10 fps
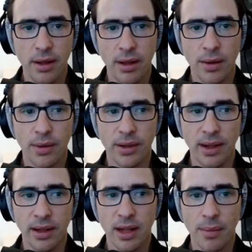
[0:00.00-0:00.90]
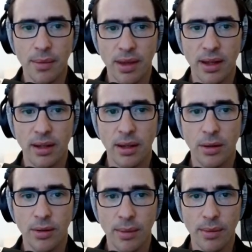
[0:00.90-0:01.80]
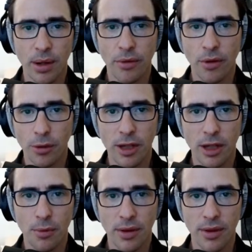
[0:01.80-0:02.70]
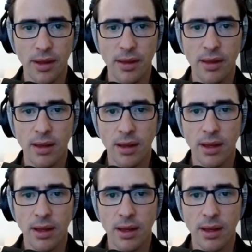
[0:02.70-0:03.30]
where the data comes into some kind of automated process,